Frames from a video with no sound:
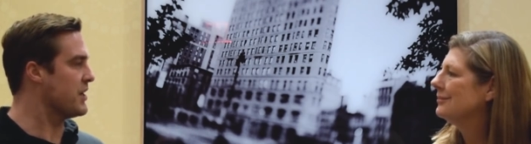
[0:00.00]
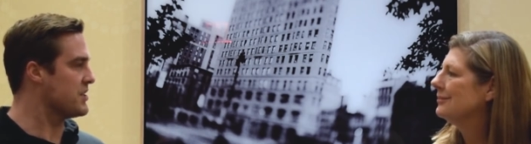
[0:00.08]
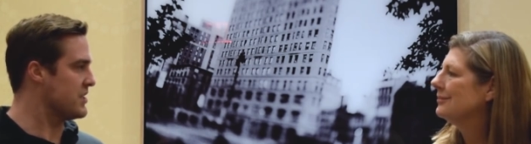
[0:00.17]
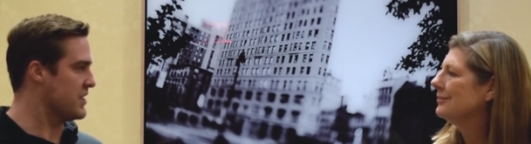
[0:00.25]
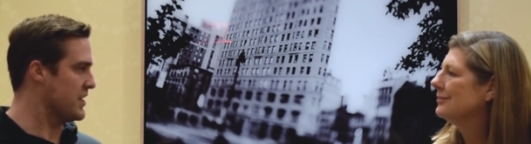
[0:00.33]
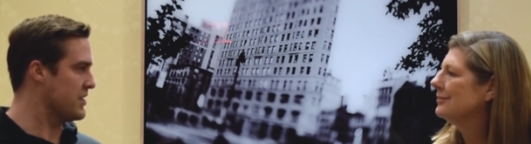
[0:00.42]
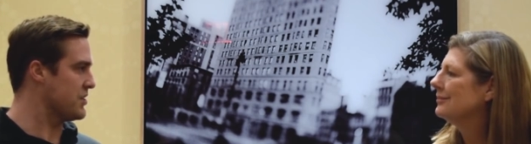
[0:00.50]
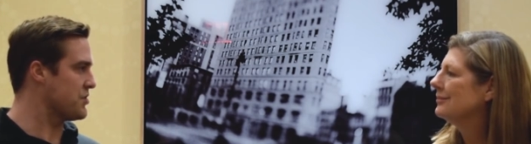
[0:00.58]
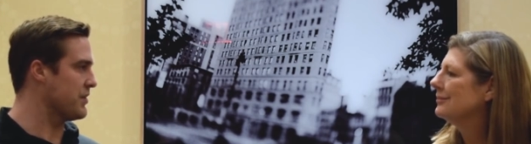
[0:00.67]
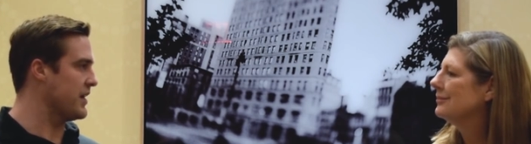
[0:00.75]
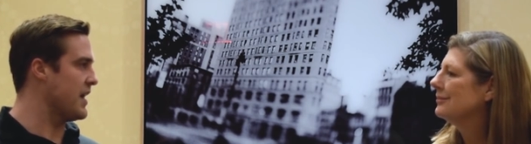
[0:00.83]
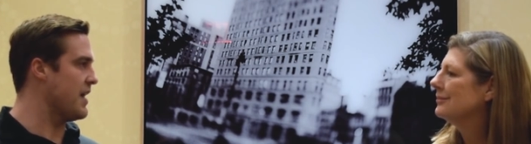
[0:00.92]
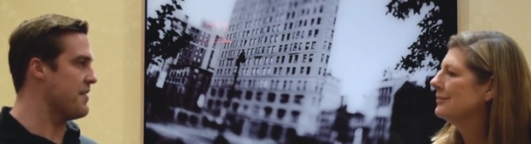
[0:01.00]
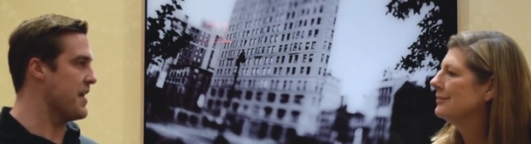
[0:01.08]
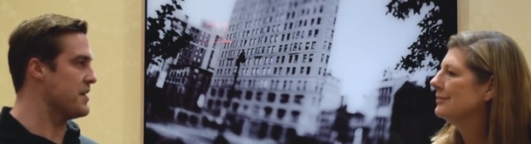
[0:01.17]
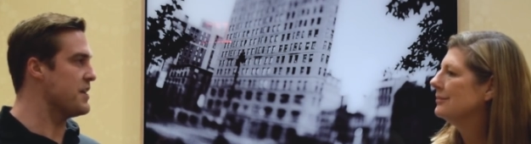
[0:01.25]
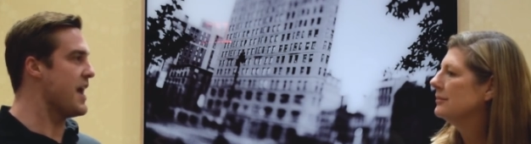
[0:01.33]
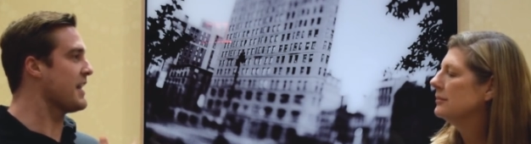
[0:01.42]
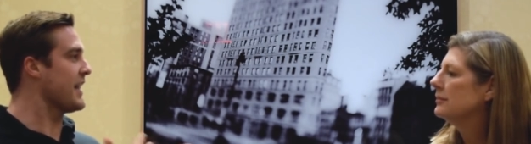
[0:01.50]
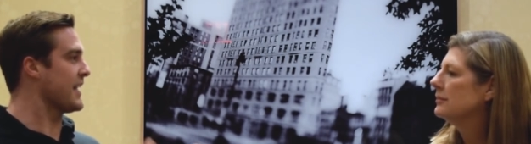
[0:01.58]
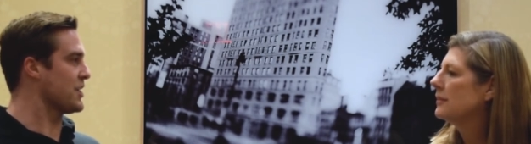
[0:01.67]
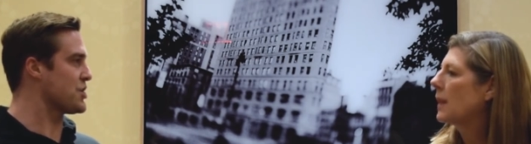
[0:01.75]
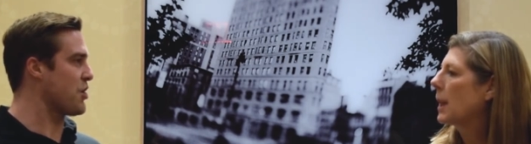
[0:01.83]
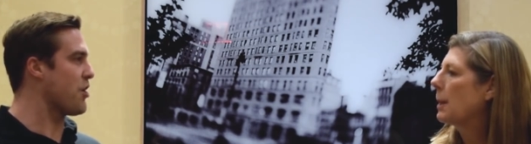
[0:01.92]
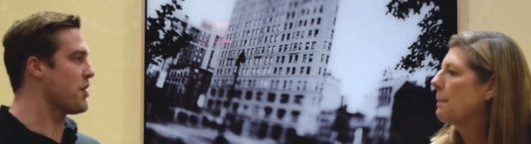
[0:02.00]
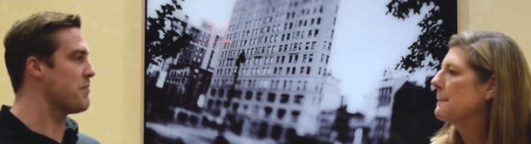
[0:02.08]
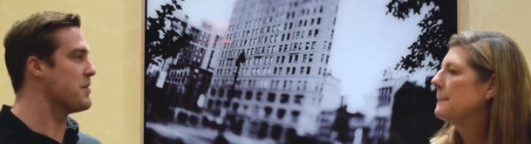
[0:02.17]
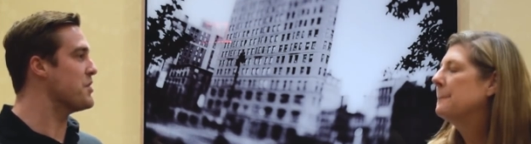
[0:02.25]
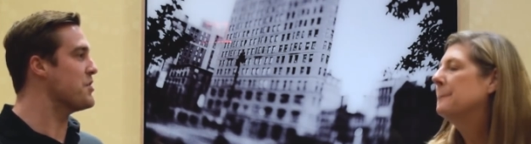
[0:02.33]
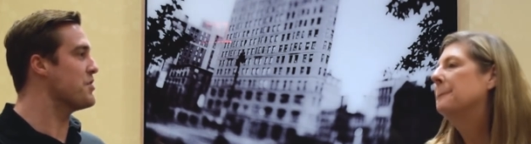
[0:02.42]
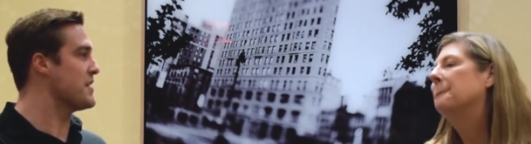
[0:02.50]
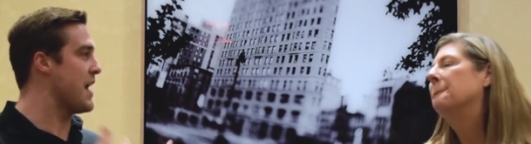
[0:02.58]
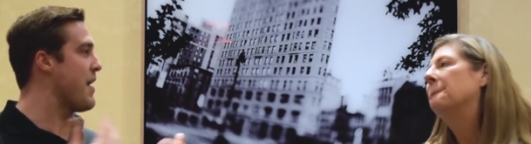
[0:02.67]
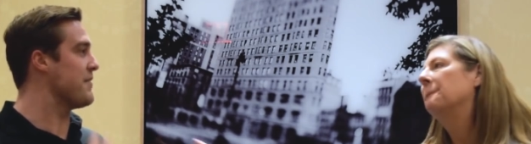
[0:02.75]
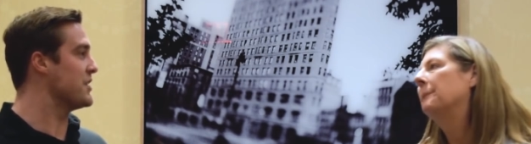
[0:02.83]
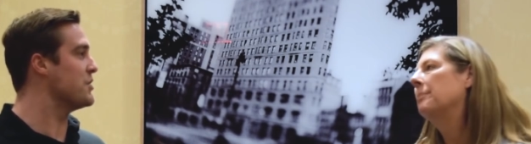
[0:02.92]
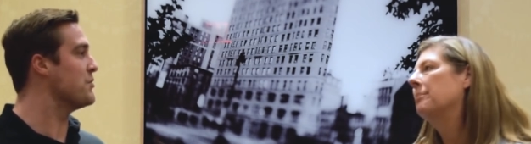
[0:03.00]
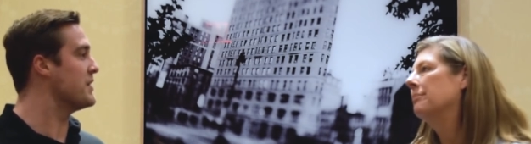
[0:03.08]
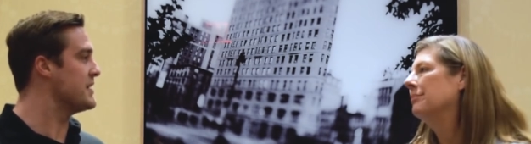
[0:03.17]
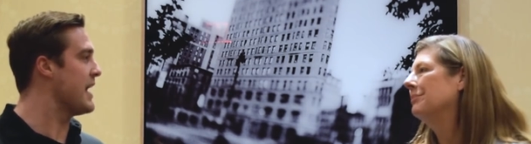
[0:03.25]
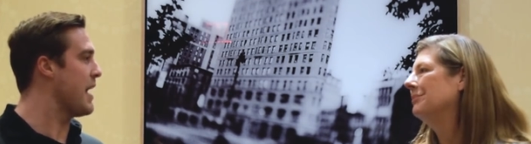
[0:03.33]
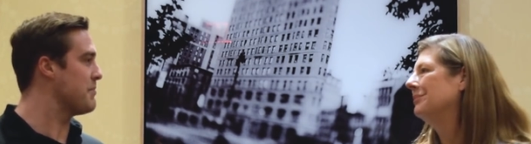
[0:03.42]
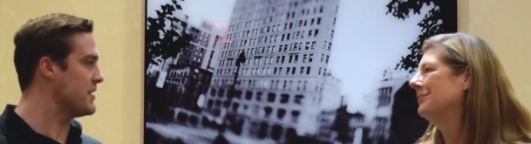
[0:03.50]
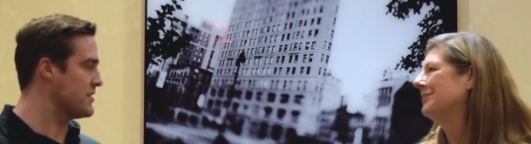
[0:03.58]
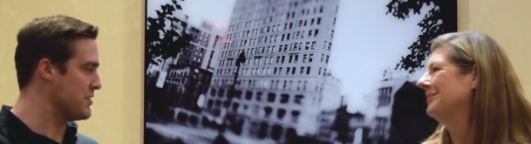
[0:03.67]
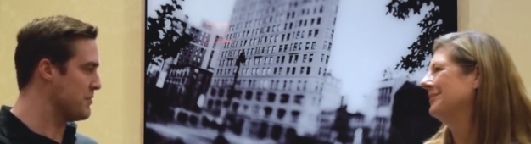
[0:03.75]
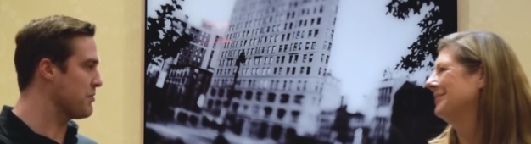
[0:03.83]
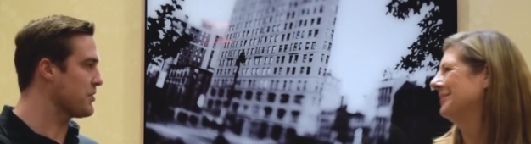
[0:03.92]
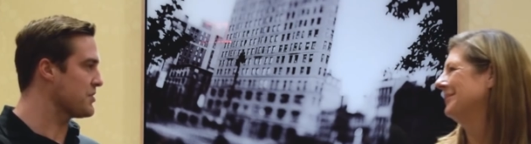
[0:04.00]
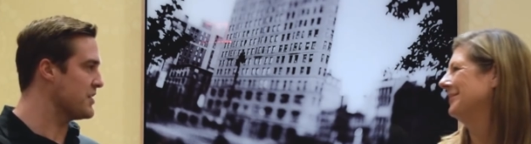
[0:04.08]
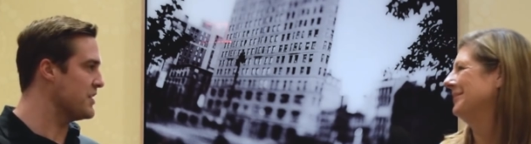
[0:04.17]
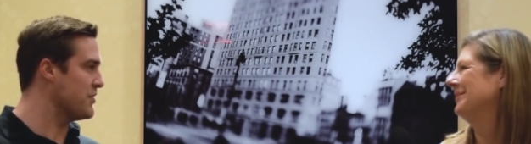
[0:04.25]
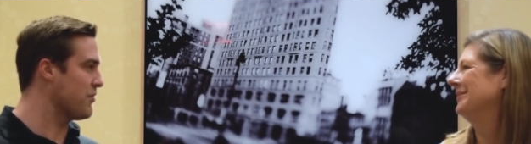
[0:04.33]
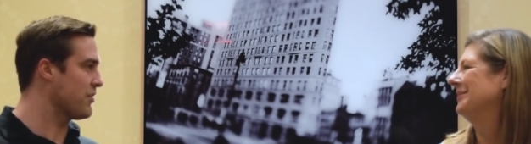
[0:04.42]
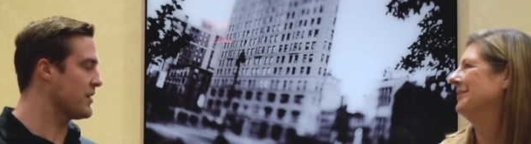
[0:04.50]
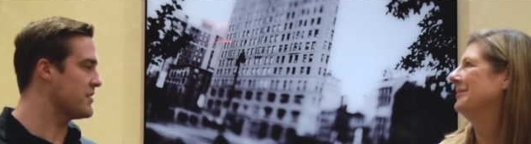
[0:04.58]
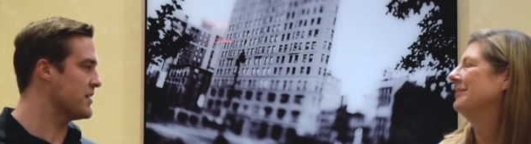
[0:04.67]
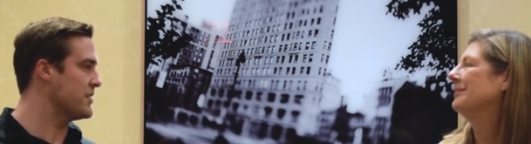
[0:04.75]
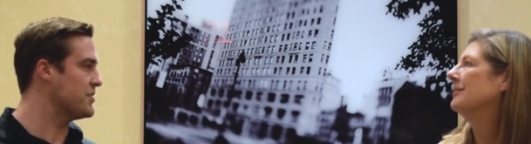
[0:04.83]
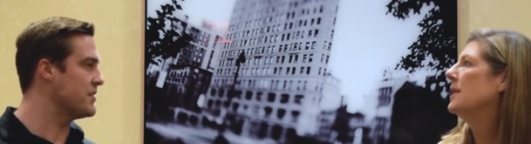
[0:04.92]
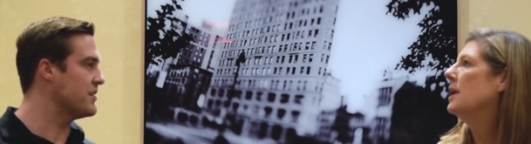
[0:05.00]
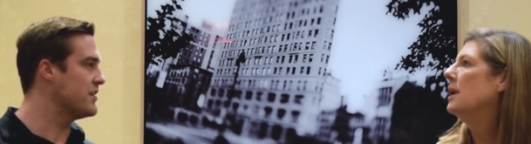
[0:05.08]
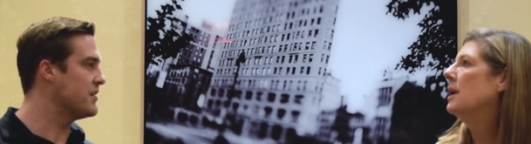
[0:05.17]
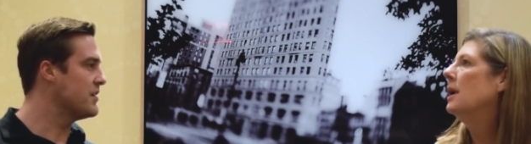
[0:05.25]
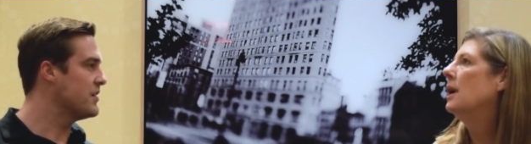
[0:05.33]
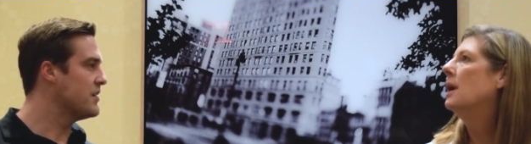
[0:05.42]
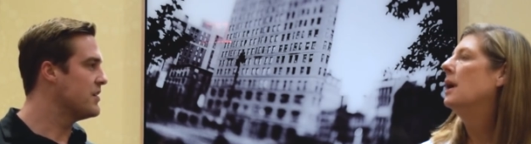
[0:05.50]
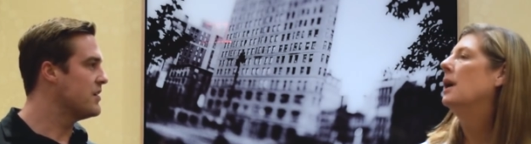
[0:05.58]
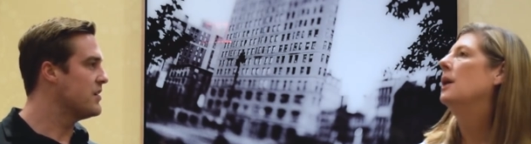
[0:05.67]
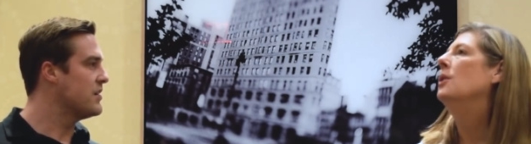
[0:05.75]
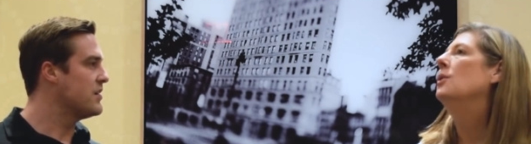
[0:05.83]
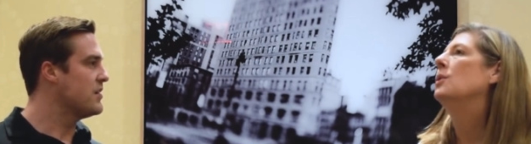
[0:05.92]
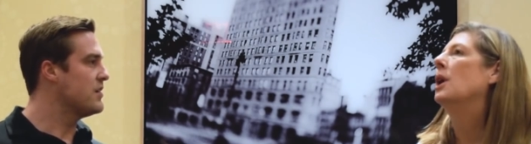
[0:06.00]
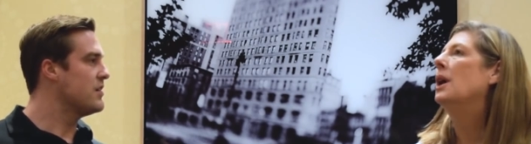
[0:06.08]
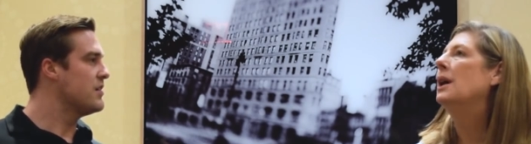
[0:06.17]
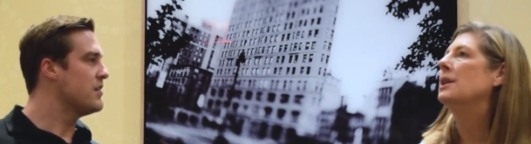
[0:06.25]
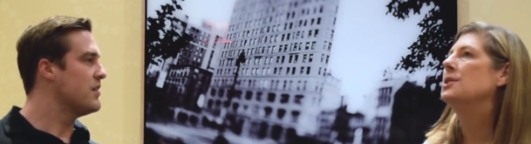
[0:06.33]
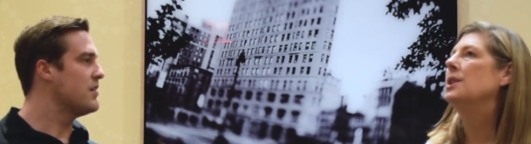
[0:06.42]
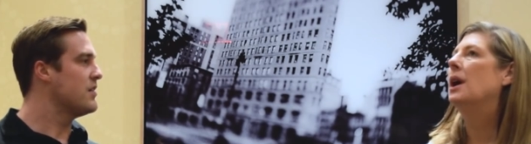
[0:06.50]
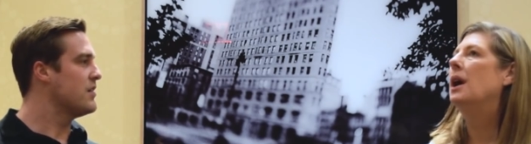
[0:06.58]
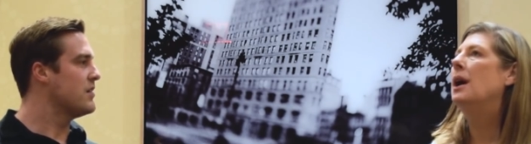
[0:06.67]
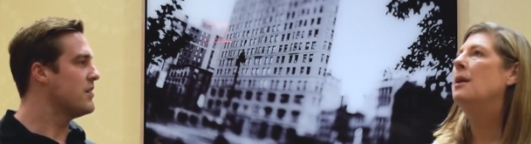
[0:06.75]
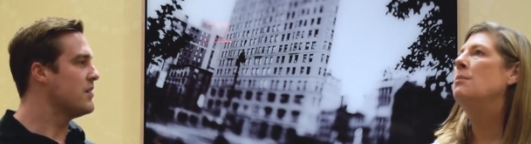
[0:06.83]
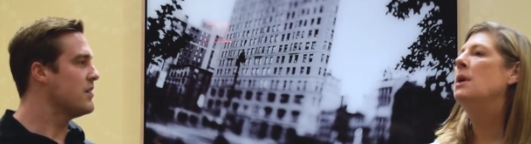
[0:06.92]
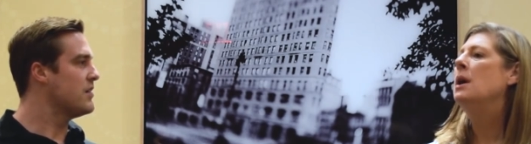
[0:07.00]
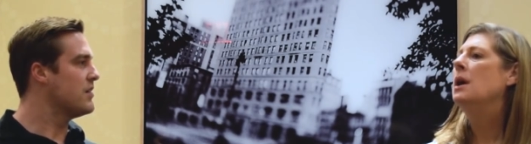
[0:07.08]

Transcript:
Speaker 1: because of the industry? And then, like a startup, you're now having to adapt as a person in the organization.
Speaker 2: Oh, gosh. Um,